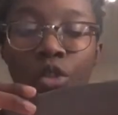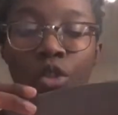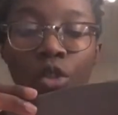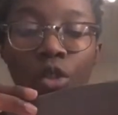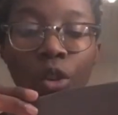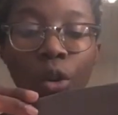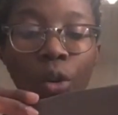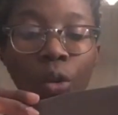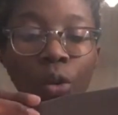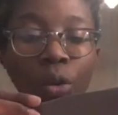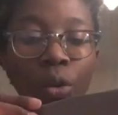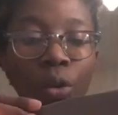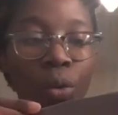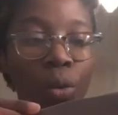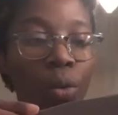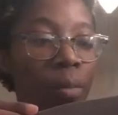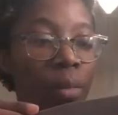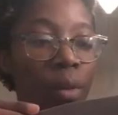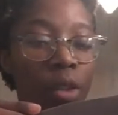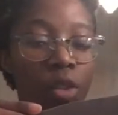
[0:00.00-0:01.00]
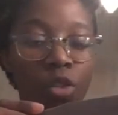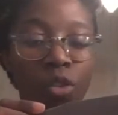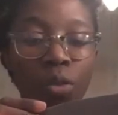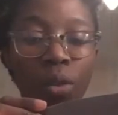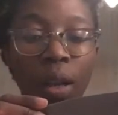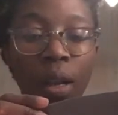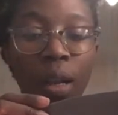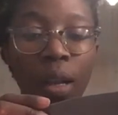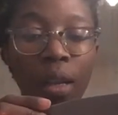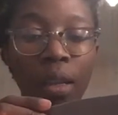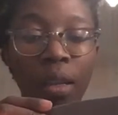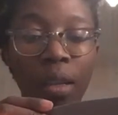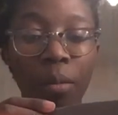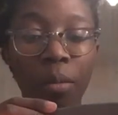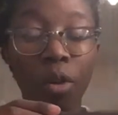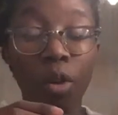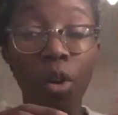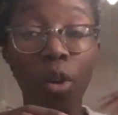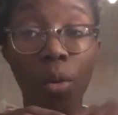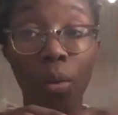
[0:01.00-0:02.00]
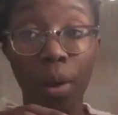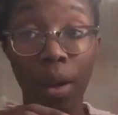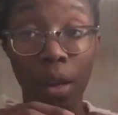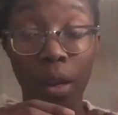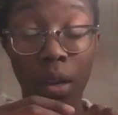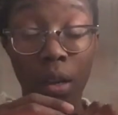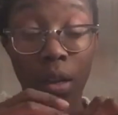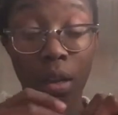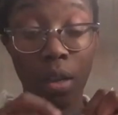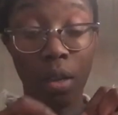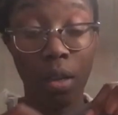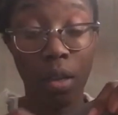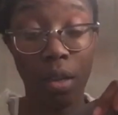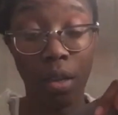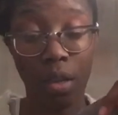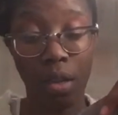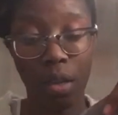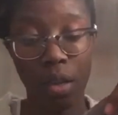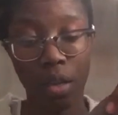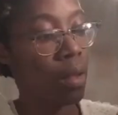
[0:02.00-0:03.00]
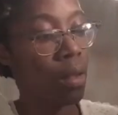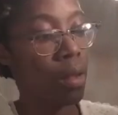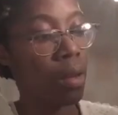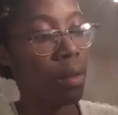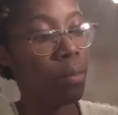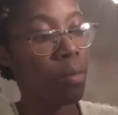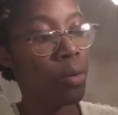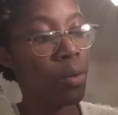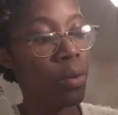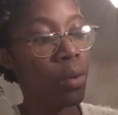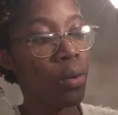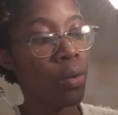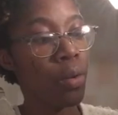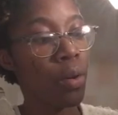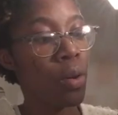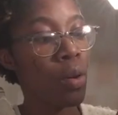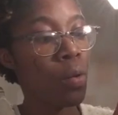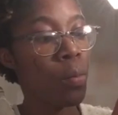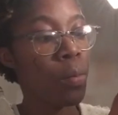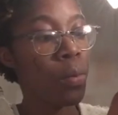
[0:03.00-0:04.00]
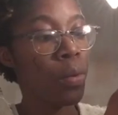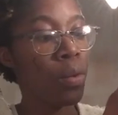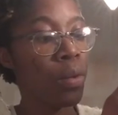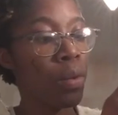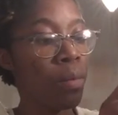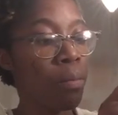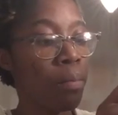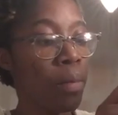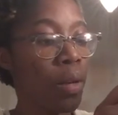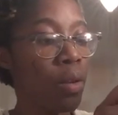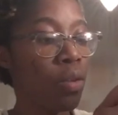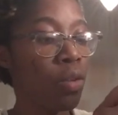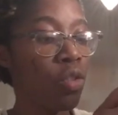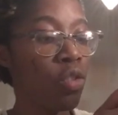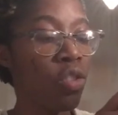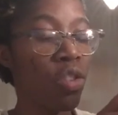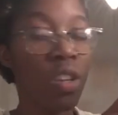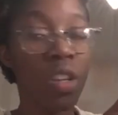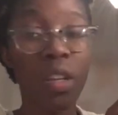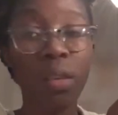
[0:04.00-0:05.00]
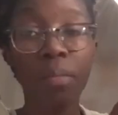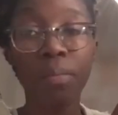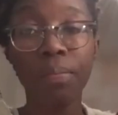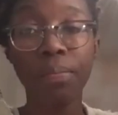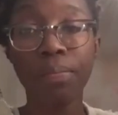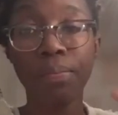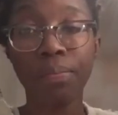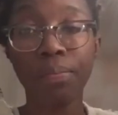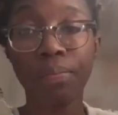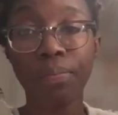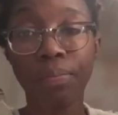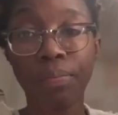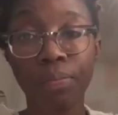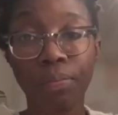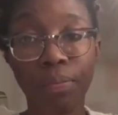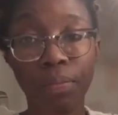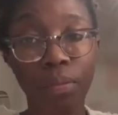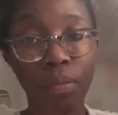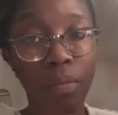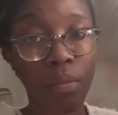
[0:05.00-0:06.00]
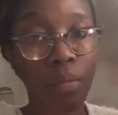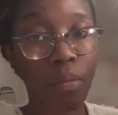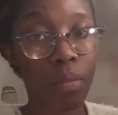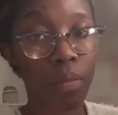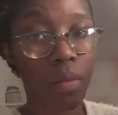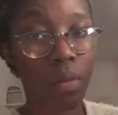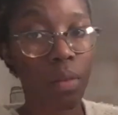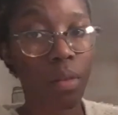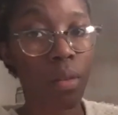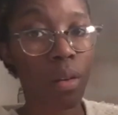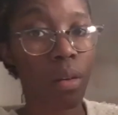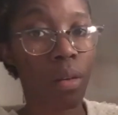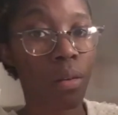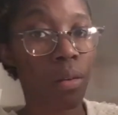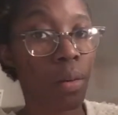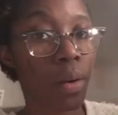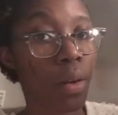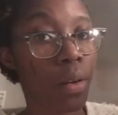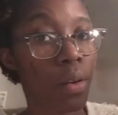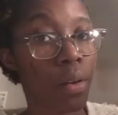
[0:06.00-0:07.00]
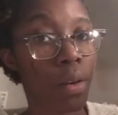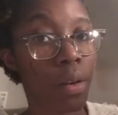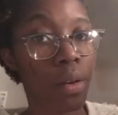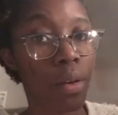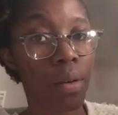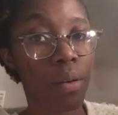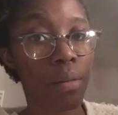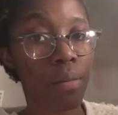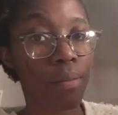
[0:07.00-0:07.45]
show you that you align them correctly. I'm going to open the middle seam right there.